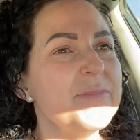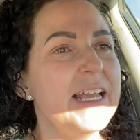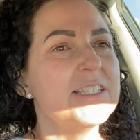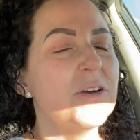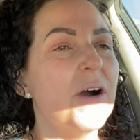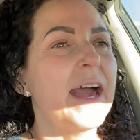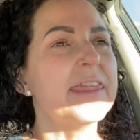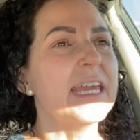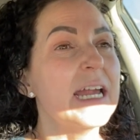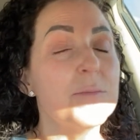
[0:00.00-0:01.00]
So I
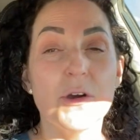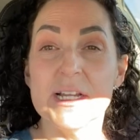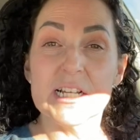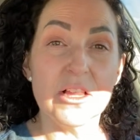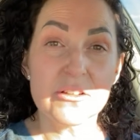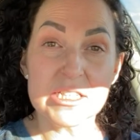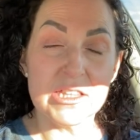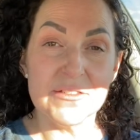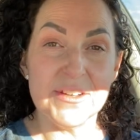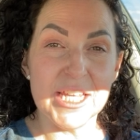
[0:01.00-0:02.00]
think I'm going to close
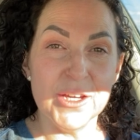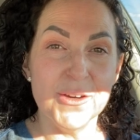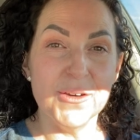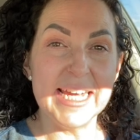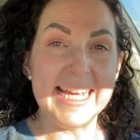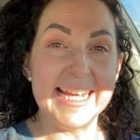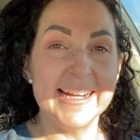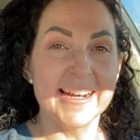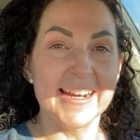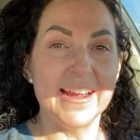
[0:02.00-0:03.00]
up the video
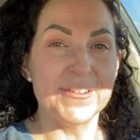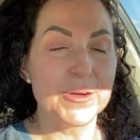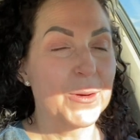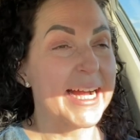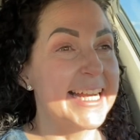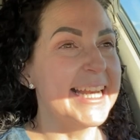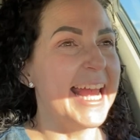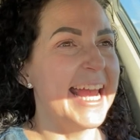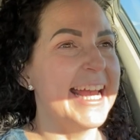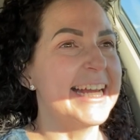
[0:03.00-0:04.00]
here, everyone,
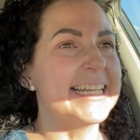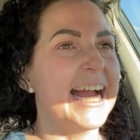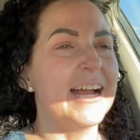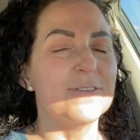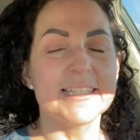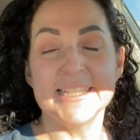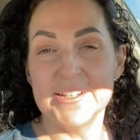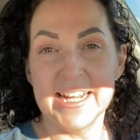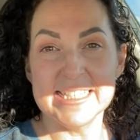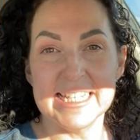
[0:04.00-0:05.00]
and I will see you
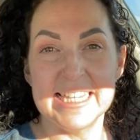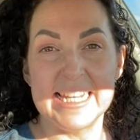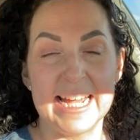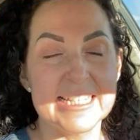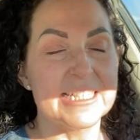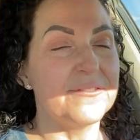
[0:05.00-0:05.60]
guys in the next